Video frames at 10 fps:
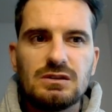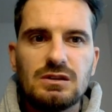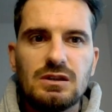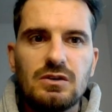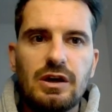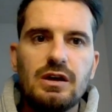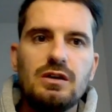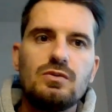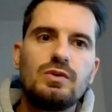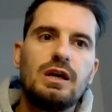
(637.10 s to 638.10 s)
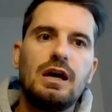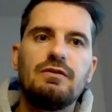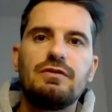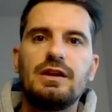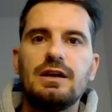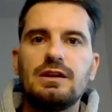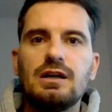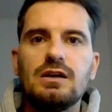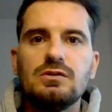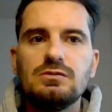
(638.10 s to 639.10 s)
Okay, we have that
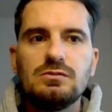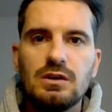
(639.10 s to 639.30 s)
now.